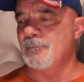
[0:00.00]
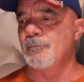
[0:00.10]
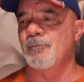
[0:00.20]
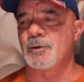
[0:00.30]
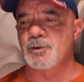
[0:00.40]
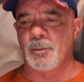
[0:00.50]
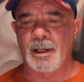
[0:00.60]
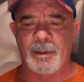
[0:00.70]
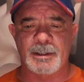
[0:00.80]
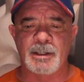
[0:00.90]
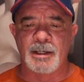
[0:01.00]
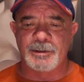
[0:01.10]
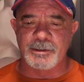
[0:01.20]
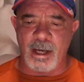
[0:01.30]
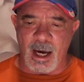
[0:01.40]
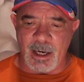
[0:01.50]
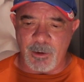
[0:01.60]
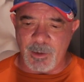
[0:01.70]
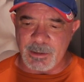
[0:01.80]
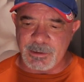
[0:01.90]
virtual mailbox, does
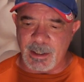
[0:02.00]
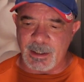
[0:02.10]
IRS